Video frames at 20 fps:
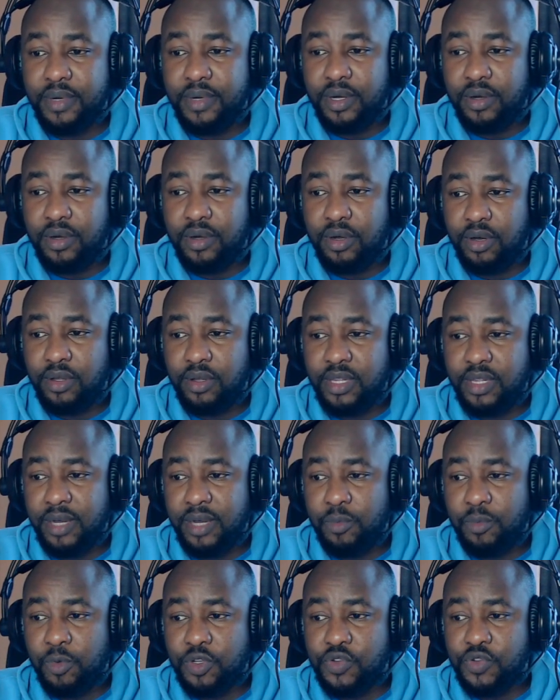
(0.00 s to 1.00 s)

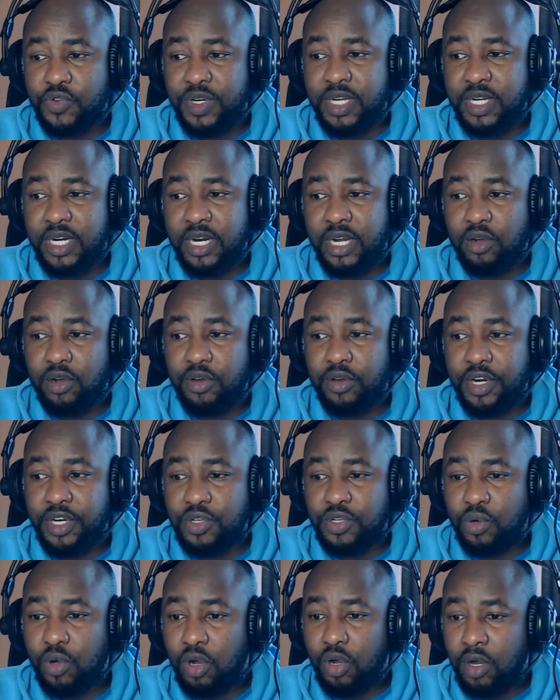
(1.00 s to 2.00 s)
was written according
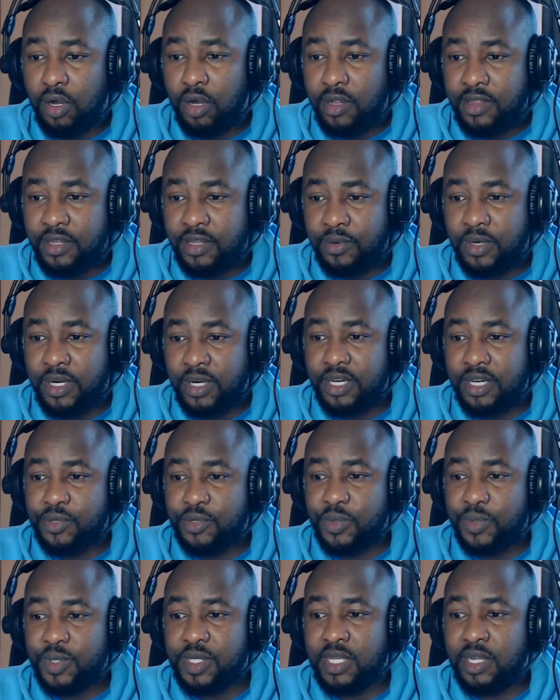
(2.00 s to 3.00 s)
to all the words
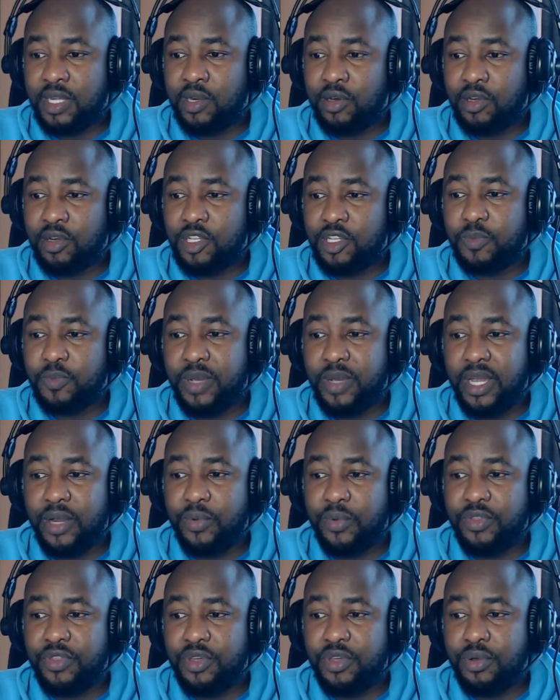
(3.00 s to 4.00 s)
which the Lord spake
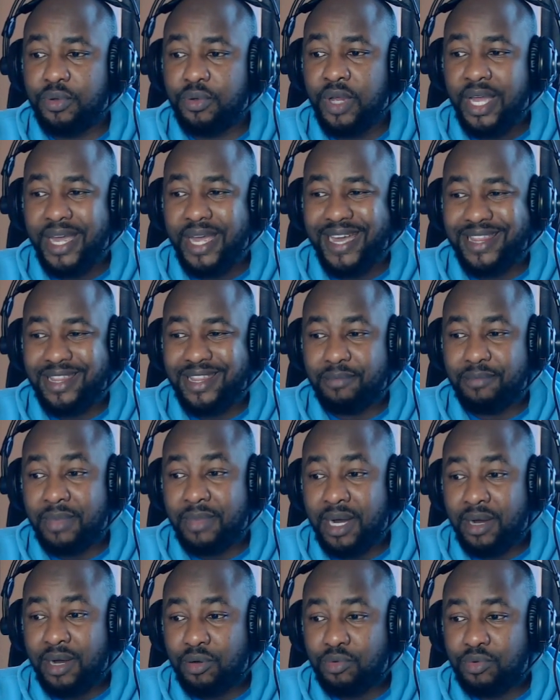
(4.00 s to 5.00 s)
with you in the
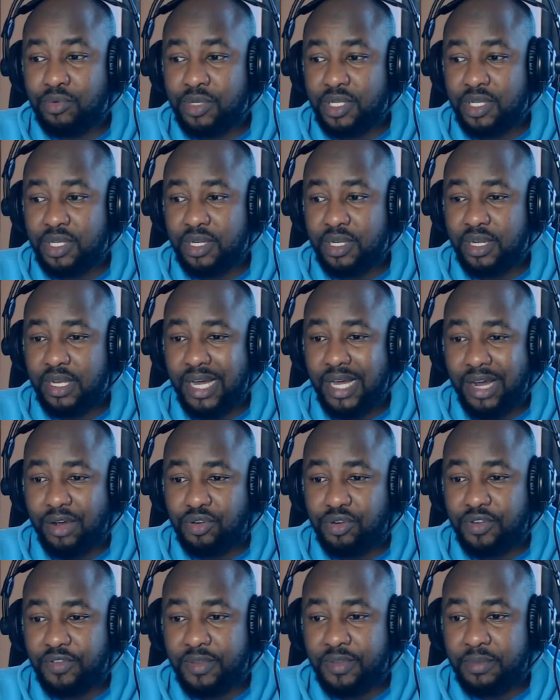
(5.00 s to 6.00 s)
mount
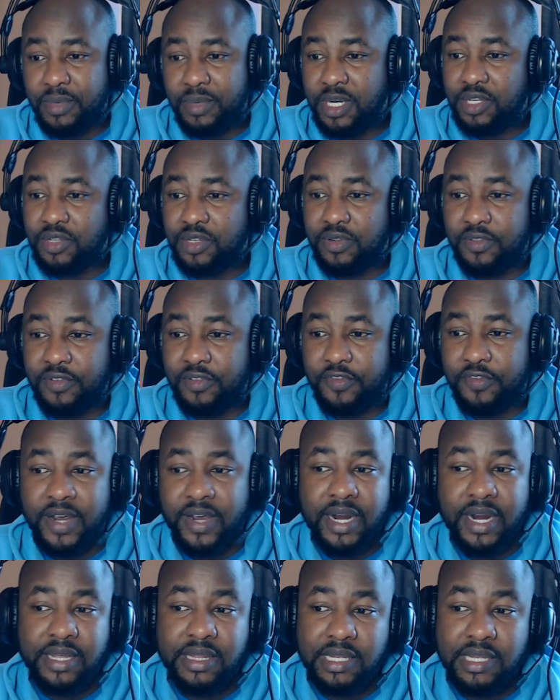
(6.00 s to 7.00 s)
out of the midst of the
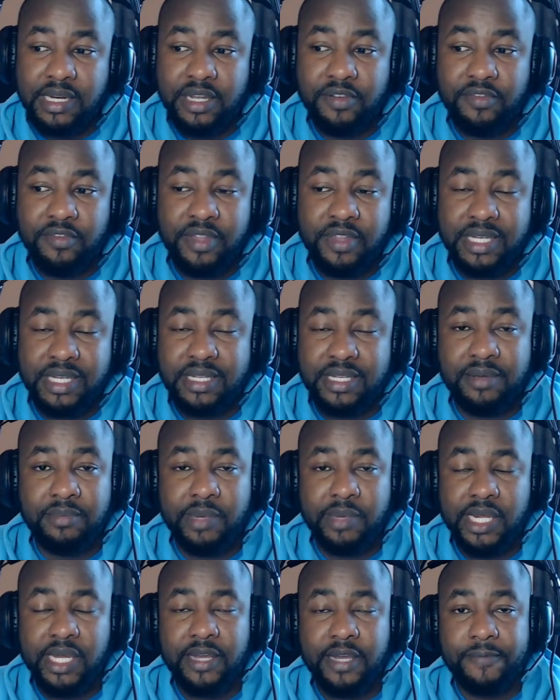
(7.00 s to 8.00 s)
fire in the day of the
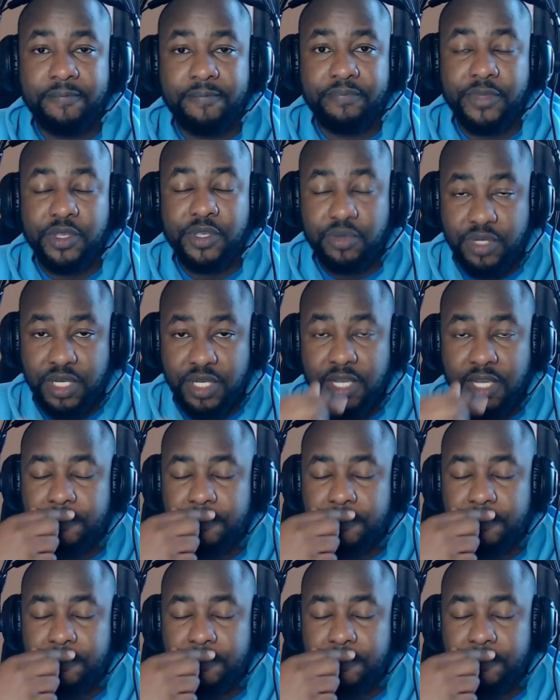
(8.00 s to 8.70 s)
assembly." You see?